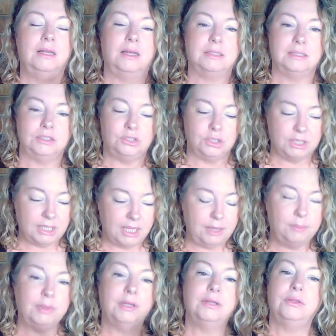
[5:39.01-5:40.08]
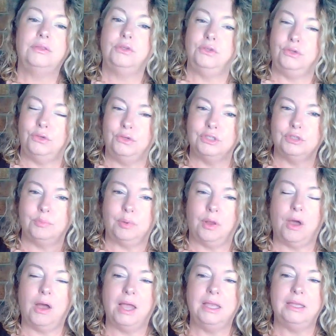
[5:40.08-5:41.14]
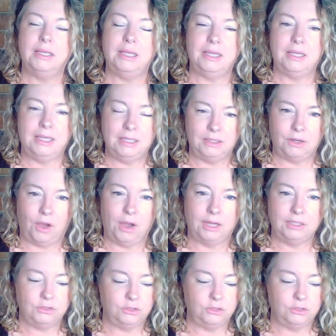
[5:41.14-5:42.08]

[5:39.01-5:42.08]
like I said, to keep the new supply in line.